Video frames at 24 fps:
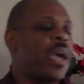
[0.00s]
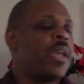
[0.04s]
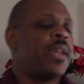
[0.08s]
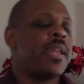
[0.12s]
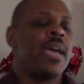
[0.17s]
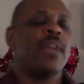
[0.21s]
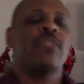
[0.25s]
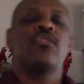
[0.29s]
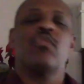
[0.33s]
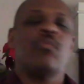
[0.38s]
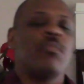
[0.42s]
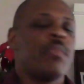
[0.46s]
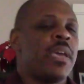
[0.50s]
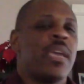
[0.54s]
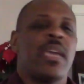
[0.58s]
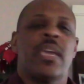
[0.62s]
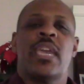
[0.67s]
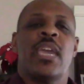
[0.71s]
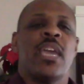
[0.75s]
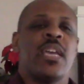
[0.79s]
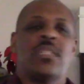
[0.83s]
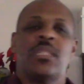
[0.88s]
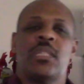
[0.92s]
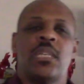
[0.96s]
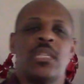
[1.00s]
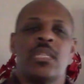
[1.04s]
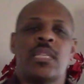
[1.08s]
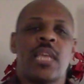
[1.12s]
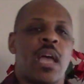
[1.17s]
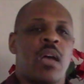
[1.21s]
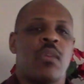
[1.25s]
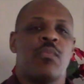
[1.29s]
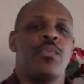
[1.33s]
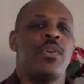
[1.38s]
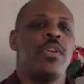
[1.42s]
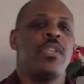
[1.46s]
a natural man can't sit
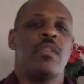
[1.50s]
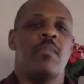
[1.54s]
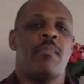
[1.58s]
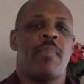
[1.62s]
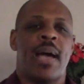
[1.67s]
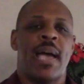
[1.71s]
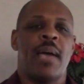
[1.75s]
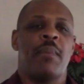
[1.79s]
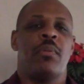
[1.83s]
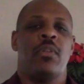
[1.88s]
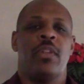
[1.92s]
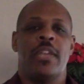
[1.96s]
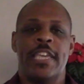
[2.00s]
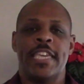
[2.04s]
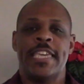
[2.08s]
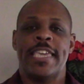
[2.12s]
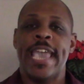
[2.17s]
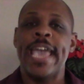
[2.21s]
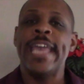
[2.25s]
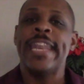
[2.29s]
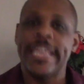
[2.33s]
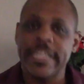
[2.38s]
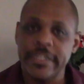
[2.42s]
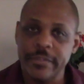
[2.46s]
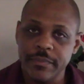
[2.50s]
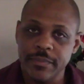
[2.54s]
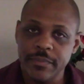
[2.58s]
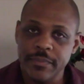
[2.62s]
down, read the Bible, and get it.